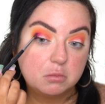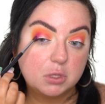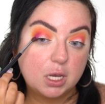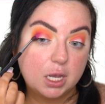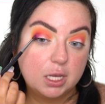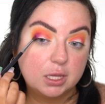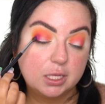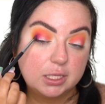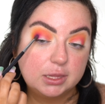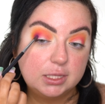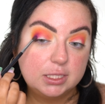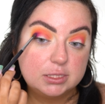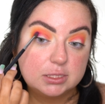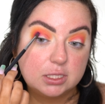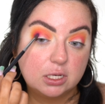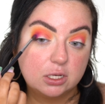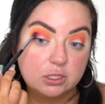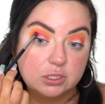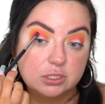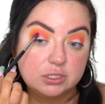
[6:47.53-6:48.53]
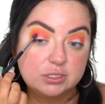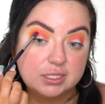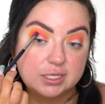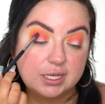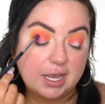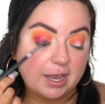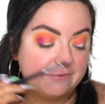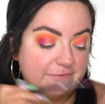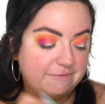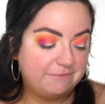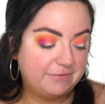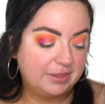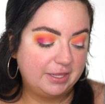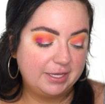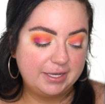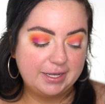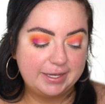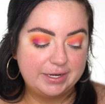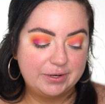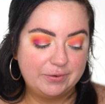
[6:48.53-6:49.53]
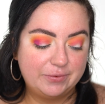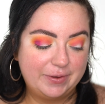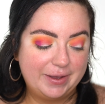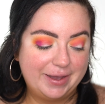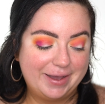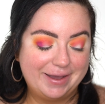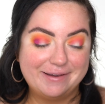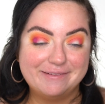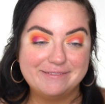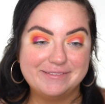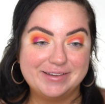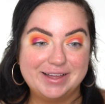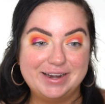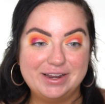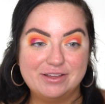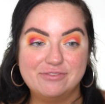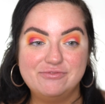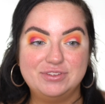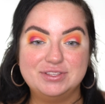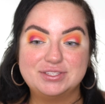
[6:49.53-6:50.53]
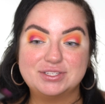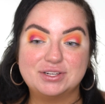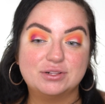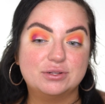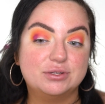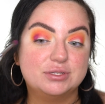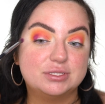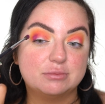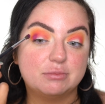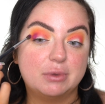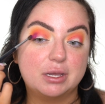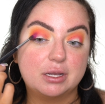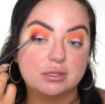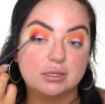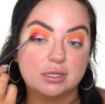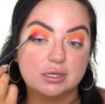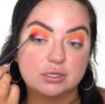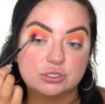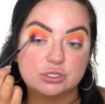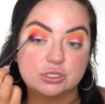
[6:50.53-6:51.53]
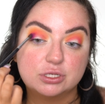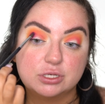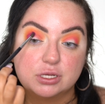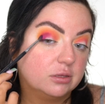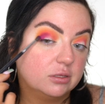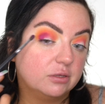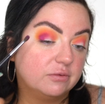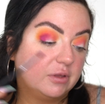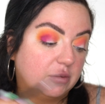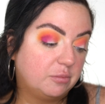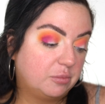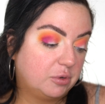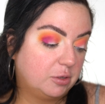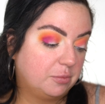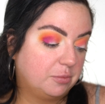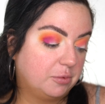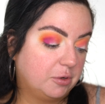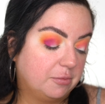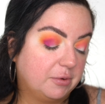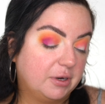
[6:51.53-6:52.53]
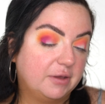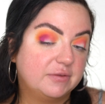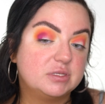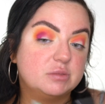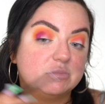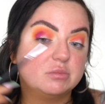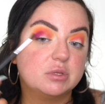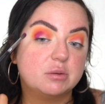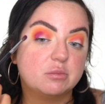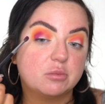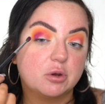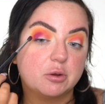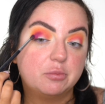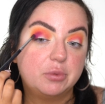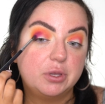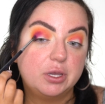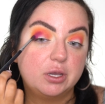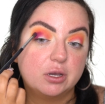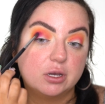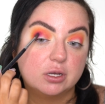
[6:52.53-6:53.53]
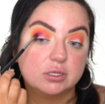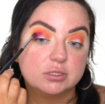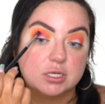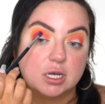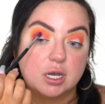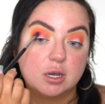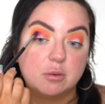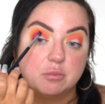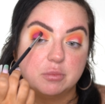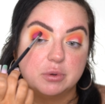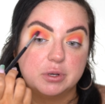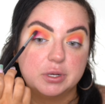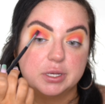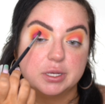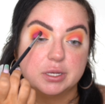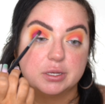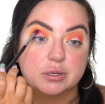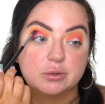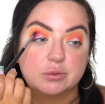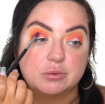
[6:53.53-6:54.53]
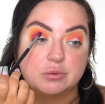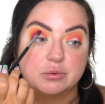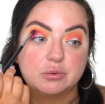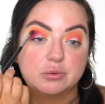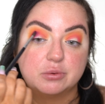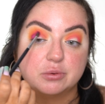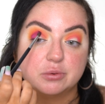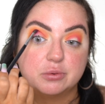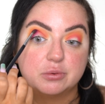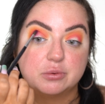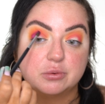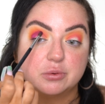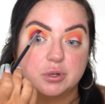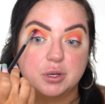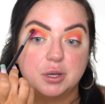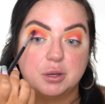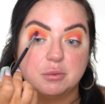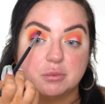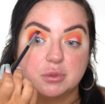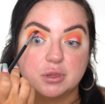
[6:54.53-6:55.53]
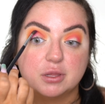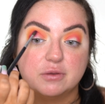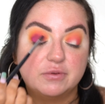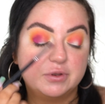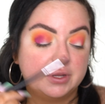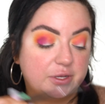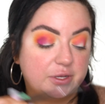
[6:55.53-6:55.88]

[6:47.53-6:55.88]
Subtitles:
I like these colors. Like I feel like I don't have any of these colors in my collection. I love that purple. I'm gonna have to blend more pink on top, but ooh, I'm loving